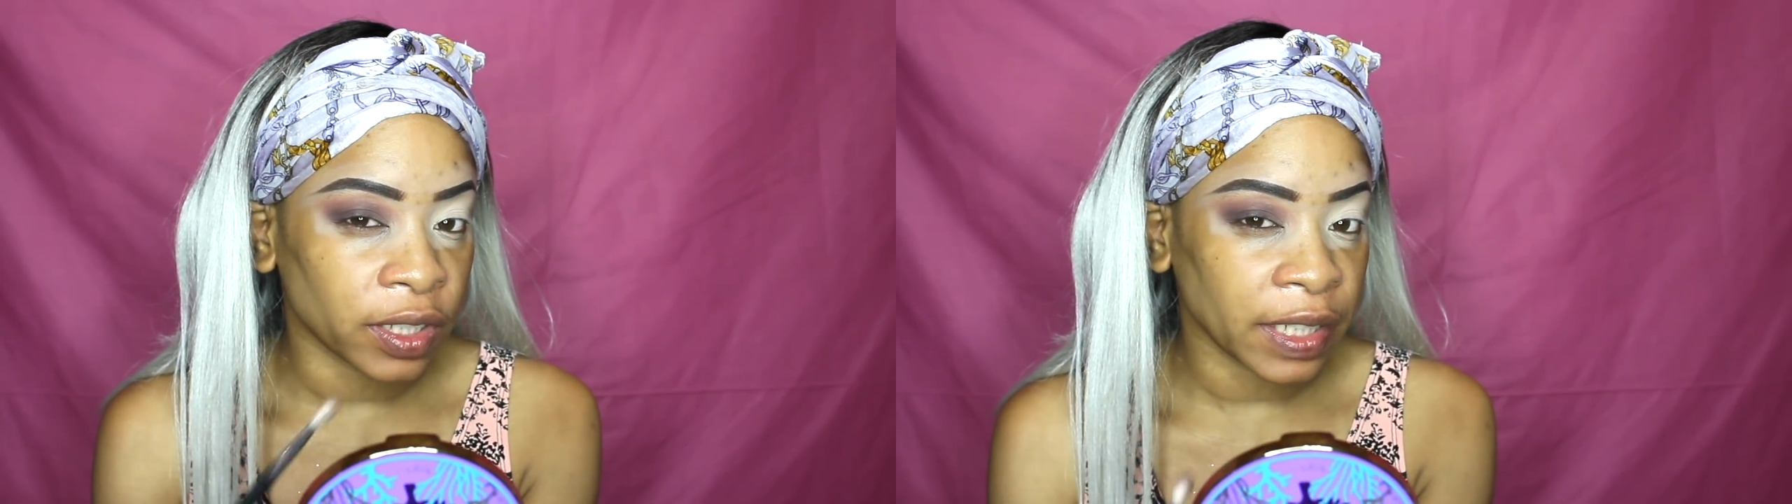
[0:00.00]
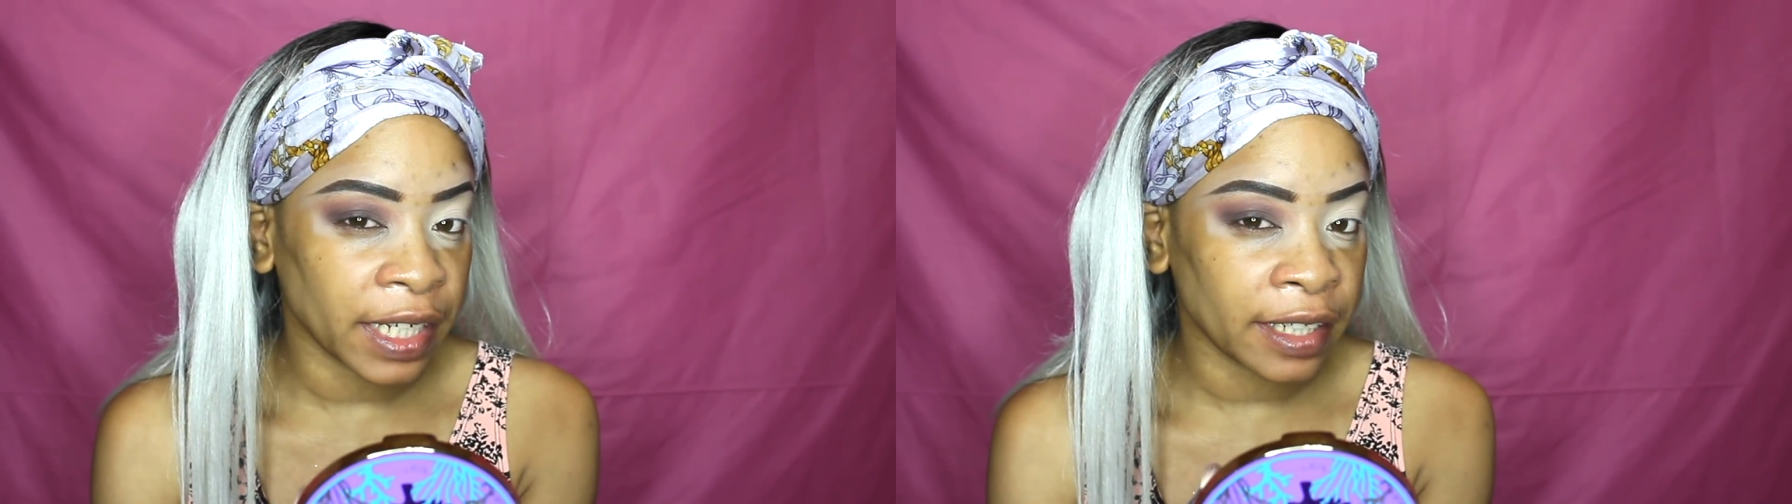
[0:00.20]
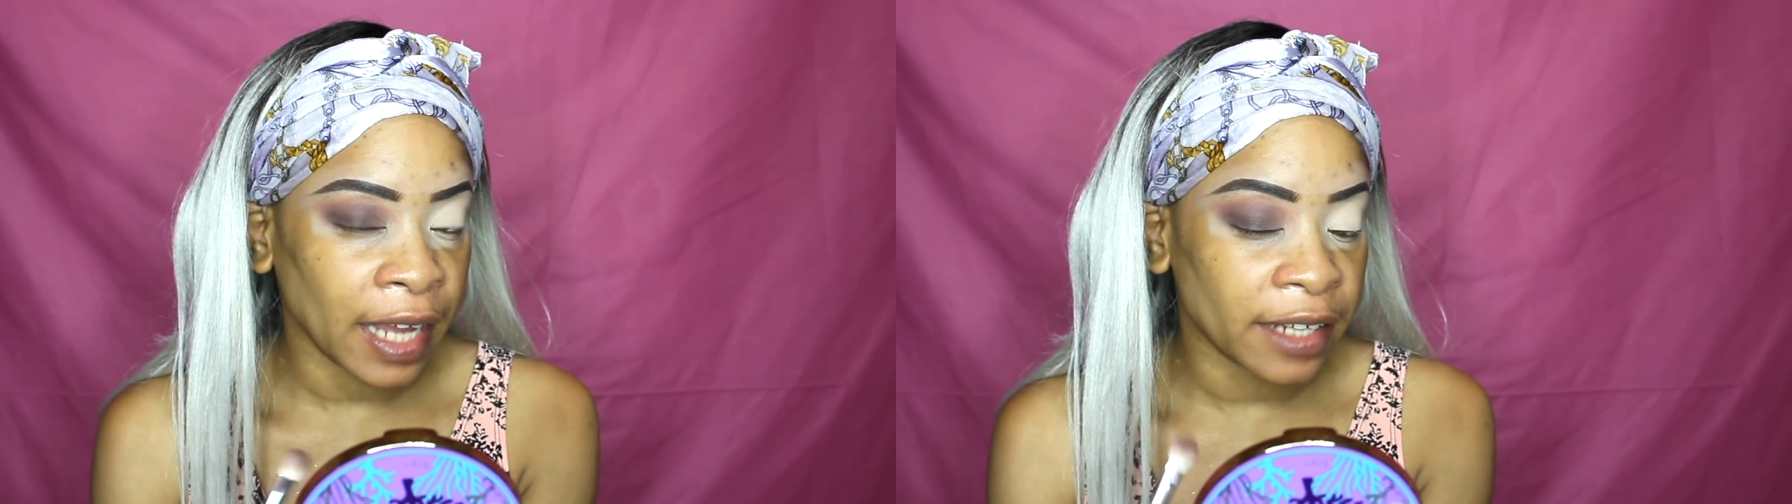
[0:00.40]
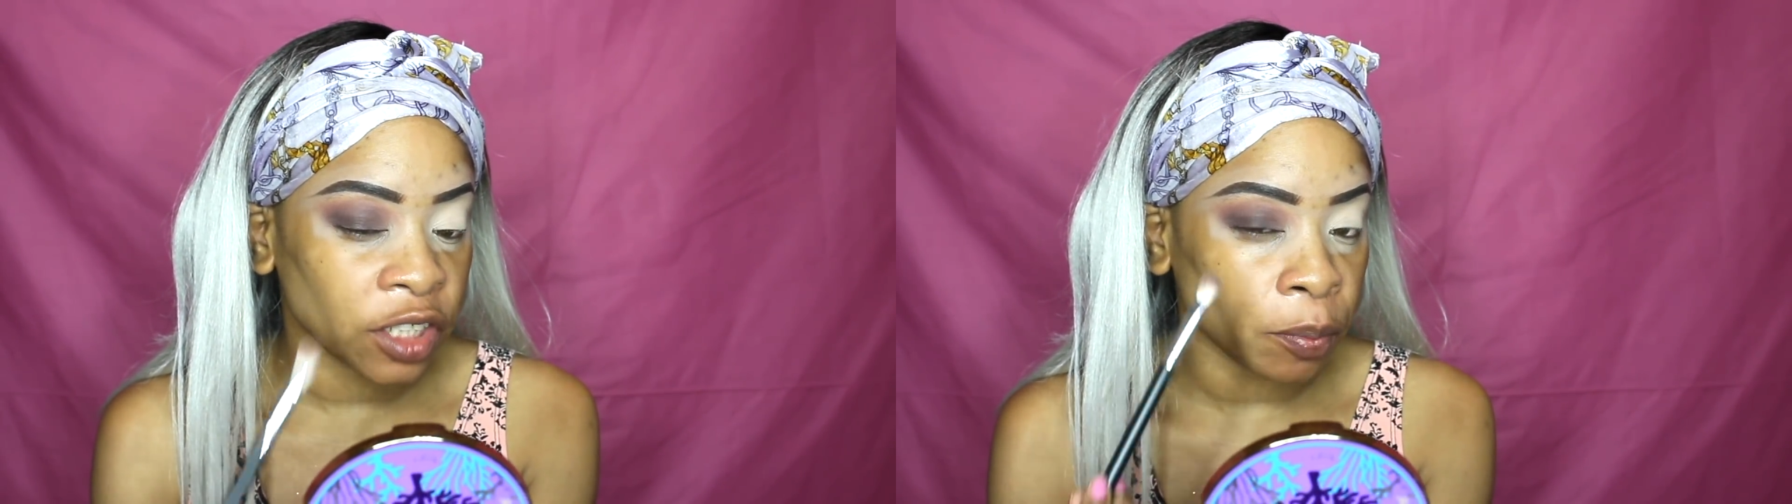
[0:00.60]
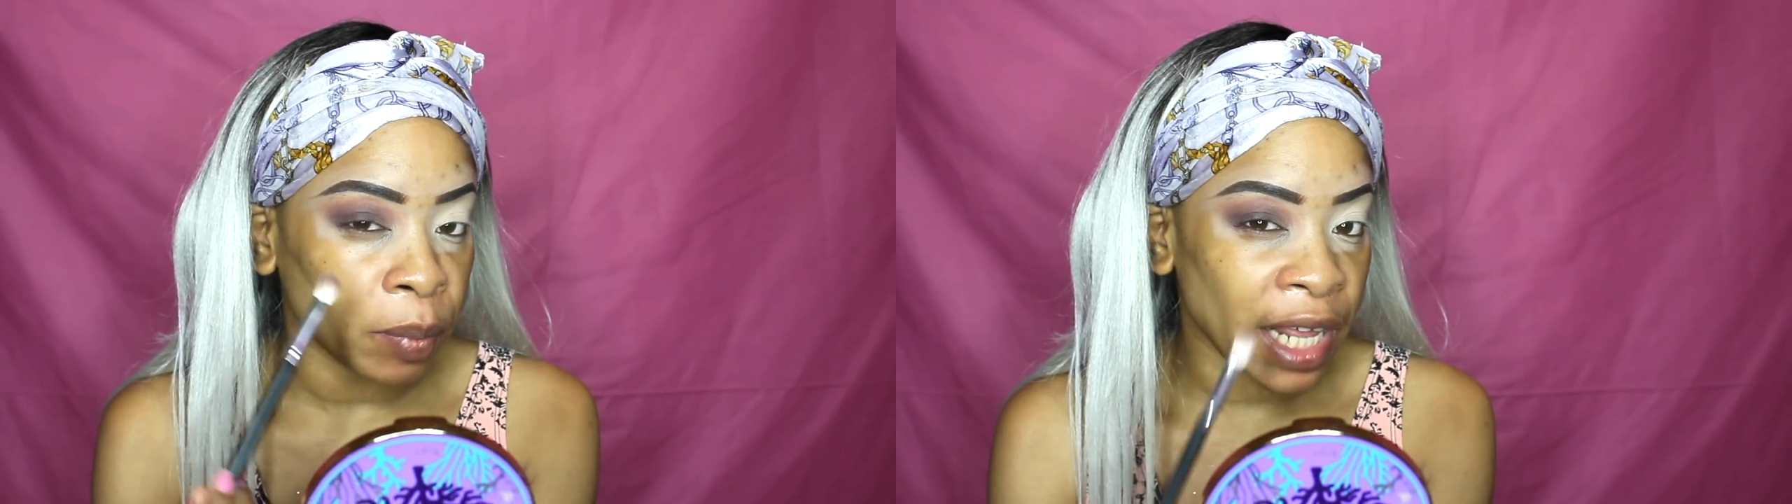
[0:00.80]
lid and
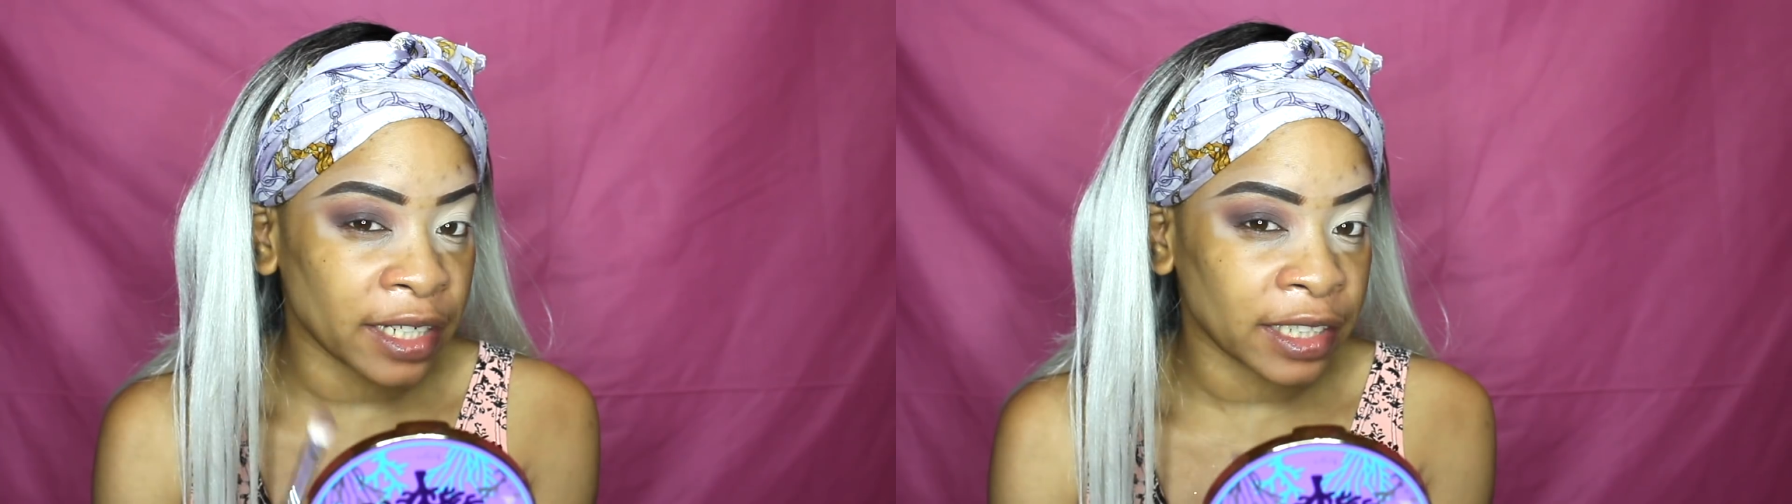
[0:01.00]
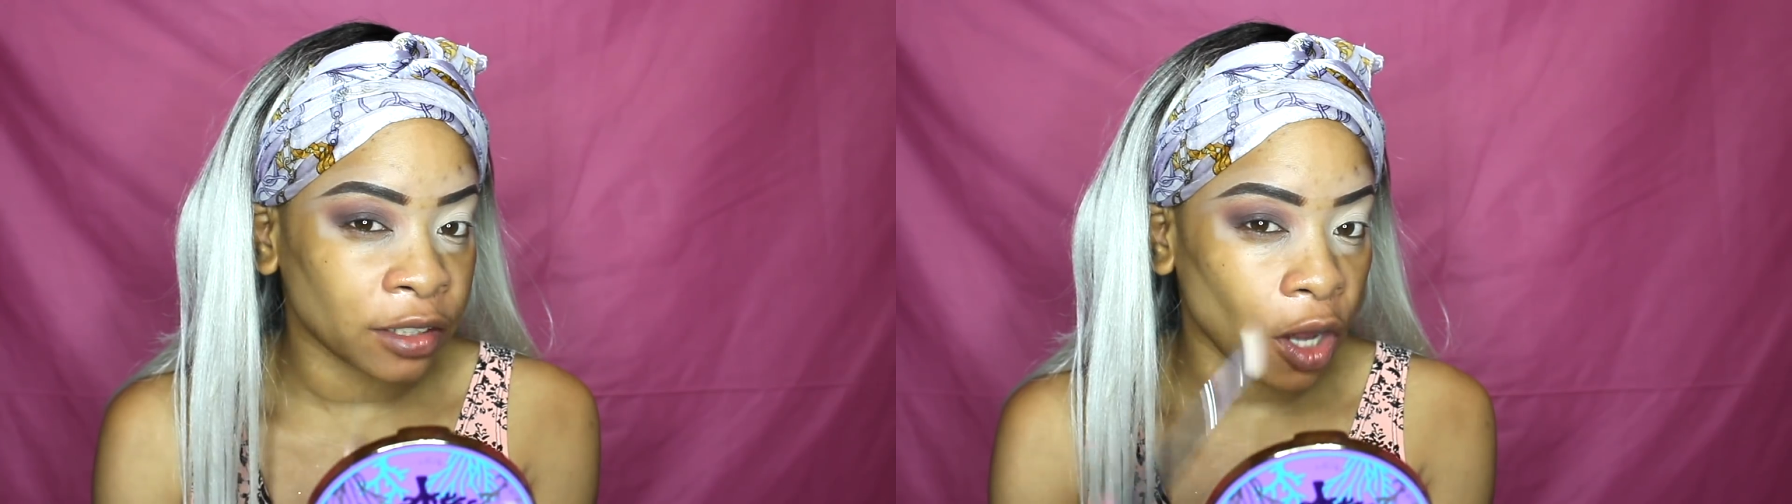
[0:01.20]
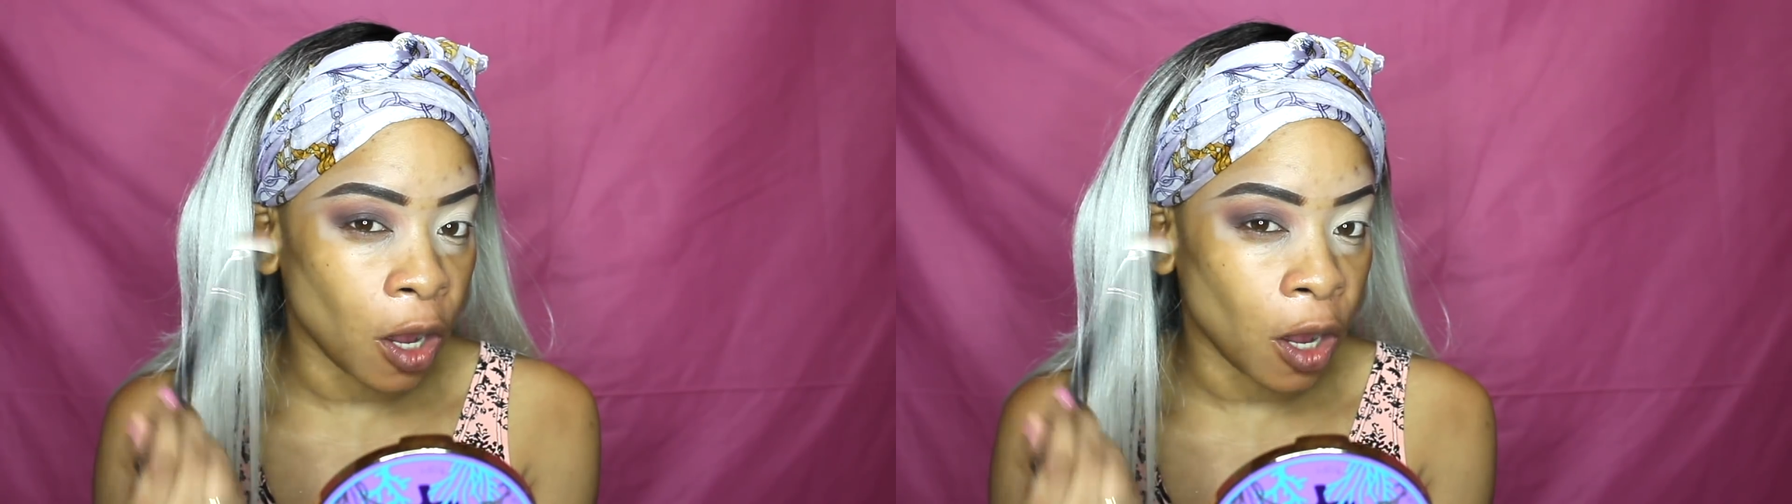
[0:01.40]
you're blending it